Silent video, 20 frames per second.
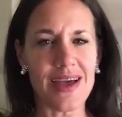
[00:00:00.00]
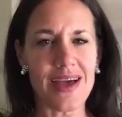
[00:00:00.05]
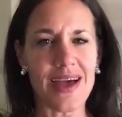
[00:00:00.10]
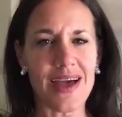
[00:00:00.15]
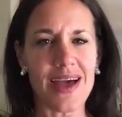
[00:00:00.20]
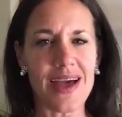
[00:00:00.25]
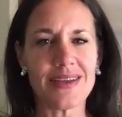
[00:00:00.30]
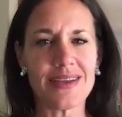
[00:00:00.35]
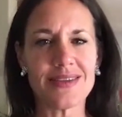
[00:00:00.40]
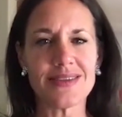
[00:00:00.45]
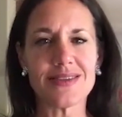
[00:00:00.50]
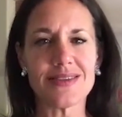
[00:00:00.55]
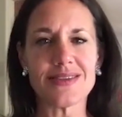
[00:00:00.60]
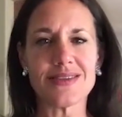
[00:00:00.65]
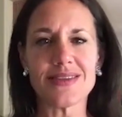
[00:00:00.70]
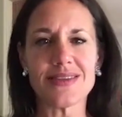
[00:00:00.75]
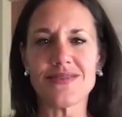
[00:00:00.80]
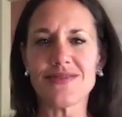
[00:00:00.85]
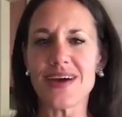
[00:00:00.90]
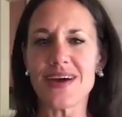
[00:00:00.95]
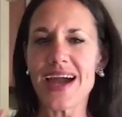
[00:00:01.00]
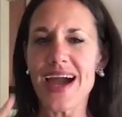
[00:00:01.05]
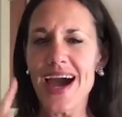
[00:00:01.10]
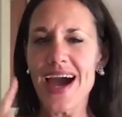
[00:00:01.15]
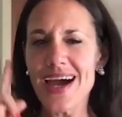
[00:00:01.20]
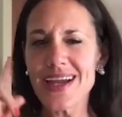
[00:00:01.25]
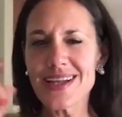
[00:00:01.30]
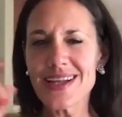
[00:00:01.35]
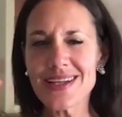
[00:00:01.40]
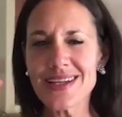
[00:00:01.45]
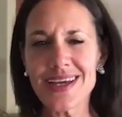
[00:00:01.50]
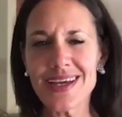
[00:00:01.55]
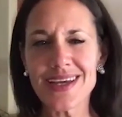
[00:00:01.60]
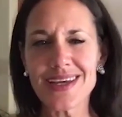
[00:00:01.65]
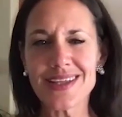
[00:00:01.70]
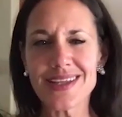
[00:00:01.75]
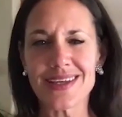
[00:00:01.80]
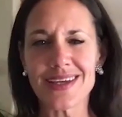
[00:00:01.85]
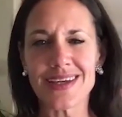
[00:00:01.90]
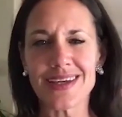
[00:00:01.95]
And if I had an
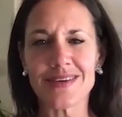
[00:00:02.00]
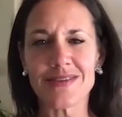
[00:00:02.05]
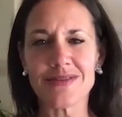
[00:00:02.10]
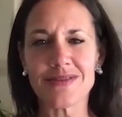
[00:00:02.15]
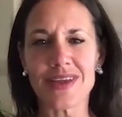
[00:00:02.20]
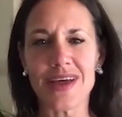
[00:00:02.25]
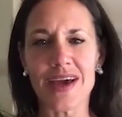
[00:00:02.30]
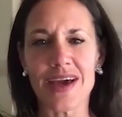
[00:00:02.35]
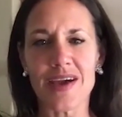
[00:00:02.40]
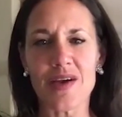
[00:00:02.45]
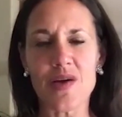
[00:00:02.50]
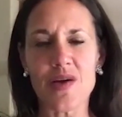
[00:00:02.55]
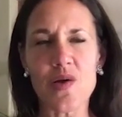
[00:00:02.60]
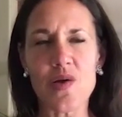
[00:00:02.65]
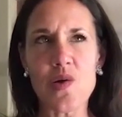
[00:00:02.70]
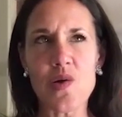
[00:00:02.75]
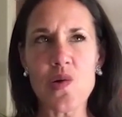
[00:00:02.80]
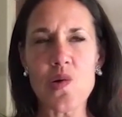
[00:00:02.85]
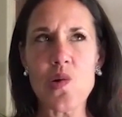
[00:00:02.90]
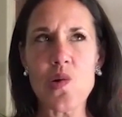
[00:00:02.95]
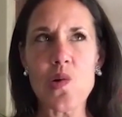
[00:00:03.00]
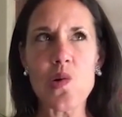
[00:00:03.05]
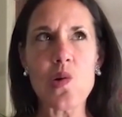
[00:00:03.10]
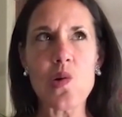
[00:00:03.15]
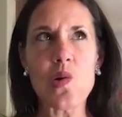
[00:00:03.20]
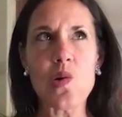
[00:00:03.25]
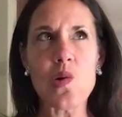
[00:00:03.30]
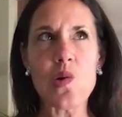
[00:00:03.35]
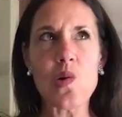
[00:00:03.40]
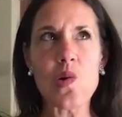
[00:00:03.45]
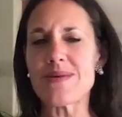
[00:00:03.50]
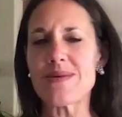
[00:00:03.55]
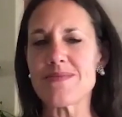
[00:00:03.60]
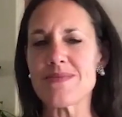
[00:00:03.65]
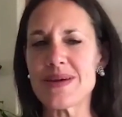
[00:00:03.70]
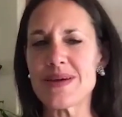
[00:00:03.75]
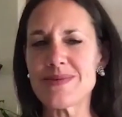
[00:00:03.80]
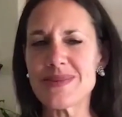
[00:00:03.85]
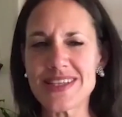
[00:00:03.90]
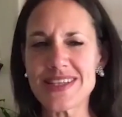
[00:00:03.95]
inkling of wait,
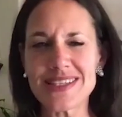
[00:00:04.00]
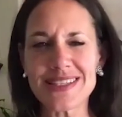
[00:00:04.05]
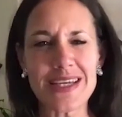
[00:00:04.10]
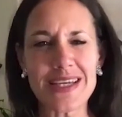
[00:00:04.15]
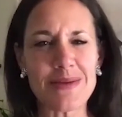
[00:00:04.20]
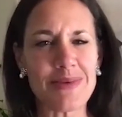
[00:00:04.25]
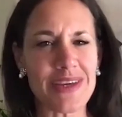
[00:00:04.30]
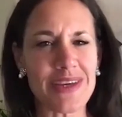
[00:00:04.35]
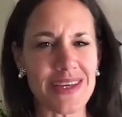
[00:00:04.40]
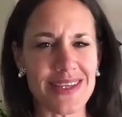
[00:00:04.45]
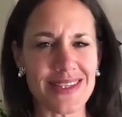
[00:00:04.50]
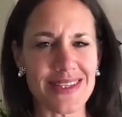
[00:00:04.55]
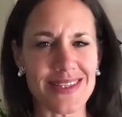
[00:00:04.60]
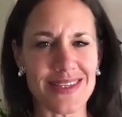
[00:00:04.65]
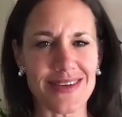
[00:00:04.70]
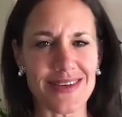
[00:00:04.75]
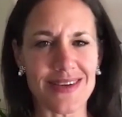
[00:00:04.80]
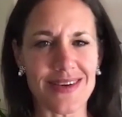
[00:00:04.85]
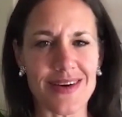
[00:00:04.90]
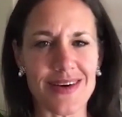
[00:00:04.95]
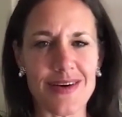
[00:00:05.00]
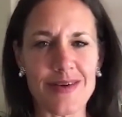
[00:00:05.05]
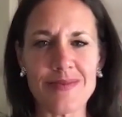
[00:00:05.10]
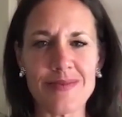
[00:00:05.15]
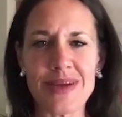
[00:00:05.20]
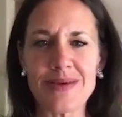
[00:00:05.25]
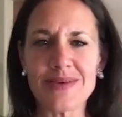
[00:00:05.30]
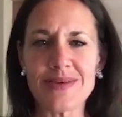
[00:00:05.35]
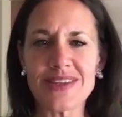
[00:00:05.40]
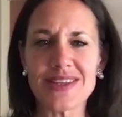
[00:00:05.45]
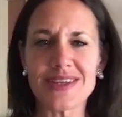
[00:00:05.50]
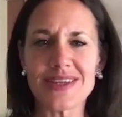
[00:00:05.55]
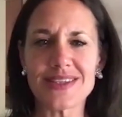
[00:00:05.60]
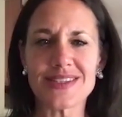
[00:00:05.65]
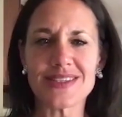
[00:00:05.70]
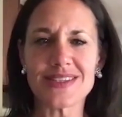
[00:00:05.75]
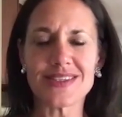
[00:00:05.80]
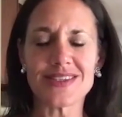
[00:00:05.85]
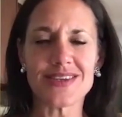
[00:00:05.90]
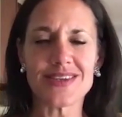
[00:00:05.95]
maybe this could be easier, or maybe
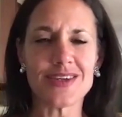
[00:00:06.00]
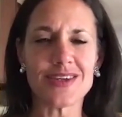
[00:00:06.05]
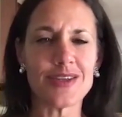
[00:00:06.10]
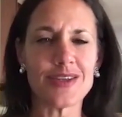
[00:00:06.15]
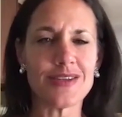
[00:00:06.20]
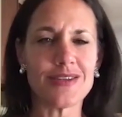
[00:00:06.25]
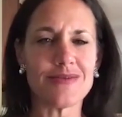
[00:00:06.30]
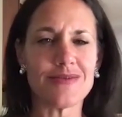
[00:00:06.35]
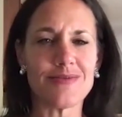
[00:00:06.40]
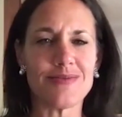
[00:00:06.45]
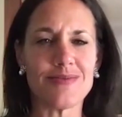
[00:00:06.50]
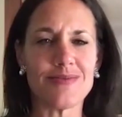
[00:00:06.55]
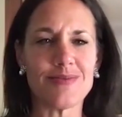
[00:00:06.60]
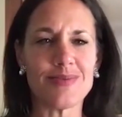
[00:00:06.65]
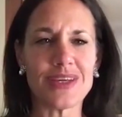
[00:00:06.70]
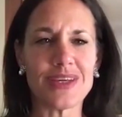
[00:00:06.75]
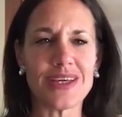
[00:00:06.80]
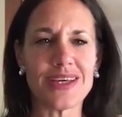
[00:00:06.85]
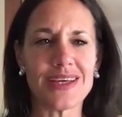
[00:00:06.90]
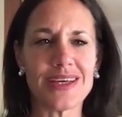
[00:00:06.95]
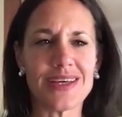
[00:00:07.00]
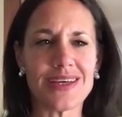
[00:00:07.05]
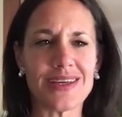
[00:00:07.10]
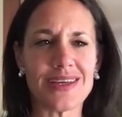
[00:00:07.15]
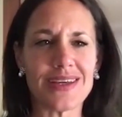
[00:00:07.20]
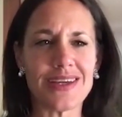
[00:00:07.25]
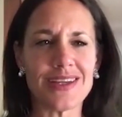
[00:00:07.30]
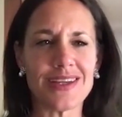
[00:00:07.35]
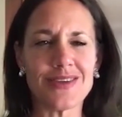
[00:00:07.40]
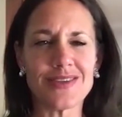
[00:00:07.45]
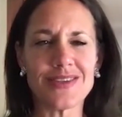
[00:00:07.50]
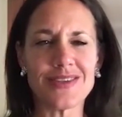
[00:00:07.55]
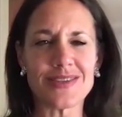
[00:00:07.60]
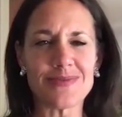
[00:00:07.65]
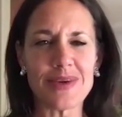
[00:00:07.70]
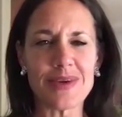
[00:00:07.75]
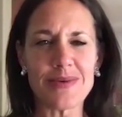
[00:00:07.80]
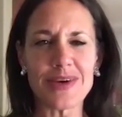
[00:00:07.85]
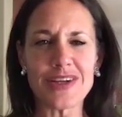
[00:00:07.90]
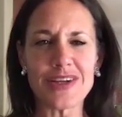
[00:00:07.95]
this could be,
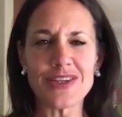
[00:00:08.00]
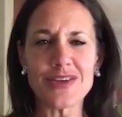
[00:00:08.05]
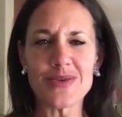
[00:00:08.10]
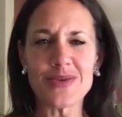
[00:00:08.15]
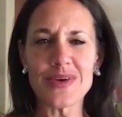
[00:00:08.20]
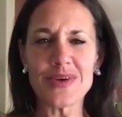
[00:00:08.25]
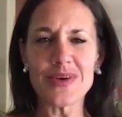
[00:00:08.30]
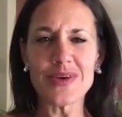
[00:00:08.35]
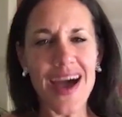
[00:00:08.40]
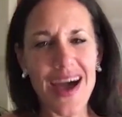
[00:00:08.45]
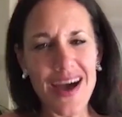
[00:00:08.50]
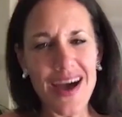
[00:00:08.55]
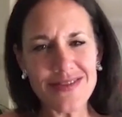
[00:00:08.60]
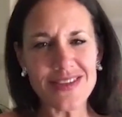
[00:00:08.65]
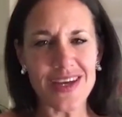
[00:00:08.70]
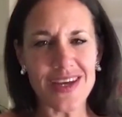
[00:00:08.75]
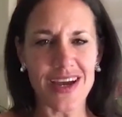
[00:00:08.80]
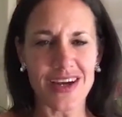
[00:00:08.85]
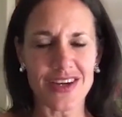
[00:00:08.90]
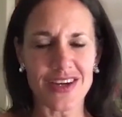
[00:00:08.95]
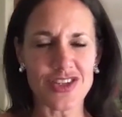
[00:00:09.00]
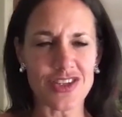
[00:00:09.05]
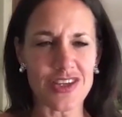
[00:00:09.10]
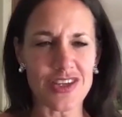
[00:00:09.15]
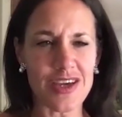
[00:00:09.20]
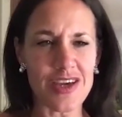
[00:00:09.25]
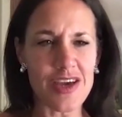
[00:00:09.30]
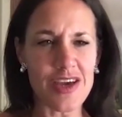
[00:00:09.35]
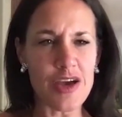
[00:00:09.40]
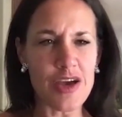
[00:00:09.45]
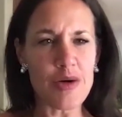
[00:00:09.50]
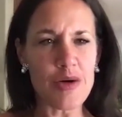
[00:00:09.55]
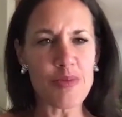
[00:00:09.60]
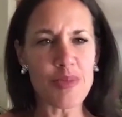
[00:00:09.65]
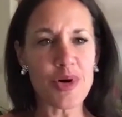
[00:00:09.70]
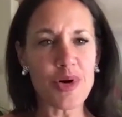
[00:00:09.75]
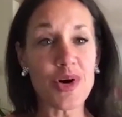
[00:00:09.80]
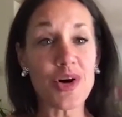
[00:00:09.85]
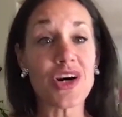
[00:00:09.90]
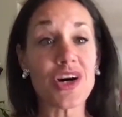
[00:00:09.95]
maybe I don't have to actually
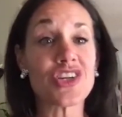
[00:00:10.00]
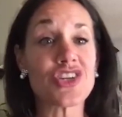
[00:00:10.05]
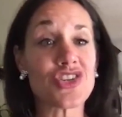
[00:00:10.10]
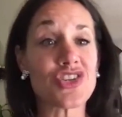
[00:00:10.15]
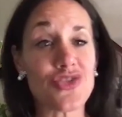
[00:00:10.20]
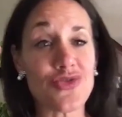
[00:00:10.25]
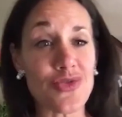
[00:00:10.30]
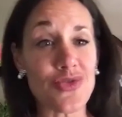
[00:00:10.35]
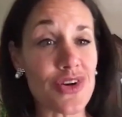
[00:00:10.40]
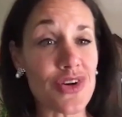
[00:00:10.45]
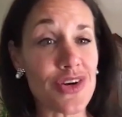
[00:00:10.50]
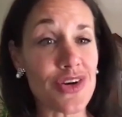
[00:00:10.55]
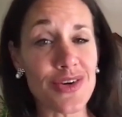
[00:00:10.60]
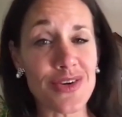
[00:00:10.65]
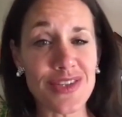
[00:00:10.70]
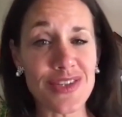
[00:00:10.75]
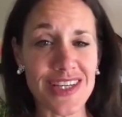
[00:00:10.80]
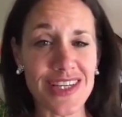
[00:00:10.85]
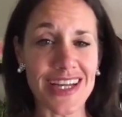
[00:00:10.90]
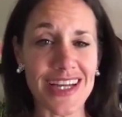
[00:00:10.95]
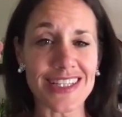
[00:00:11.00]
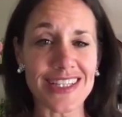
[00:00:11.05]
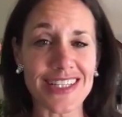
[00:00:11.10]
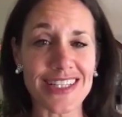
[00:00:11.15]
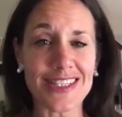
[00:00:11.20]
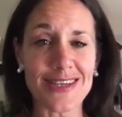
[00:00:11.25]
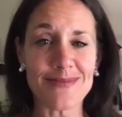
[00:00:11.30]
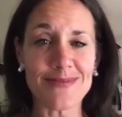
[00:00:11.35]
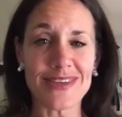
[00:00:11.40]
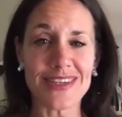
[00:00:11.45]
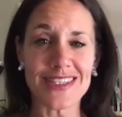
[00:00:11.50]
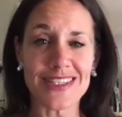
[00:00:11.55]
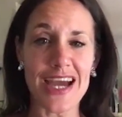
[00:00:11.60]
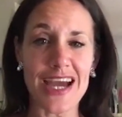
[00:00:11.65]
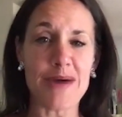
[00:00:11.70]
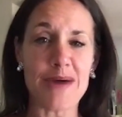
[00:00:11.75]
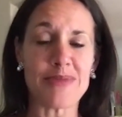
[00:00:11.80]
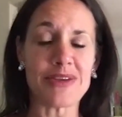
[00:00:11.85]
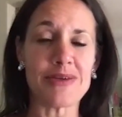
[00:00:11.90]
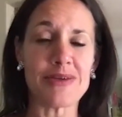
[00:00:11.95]
push through to get something to
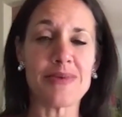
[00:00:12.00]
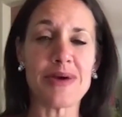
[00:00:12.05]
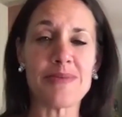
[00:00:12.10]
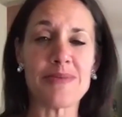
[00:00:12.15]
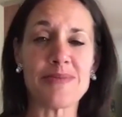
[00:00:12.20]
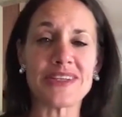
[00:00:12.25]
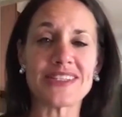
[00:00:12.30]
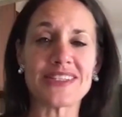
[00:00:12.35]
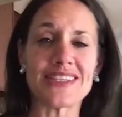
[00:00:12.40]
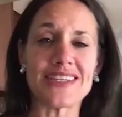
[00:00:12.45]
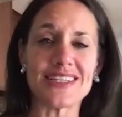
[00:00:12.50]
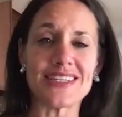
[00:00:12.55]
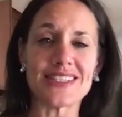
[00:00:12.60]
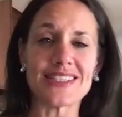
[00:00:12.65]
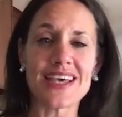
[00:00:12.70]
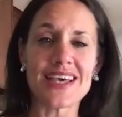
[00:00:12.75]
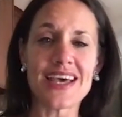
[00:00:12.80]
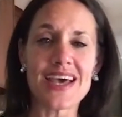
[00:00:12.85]
happen in my business,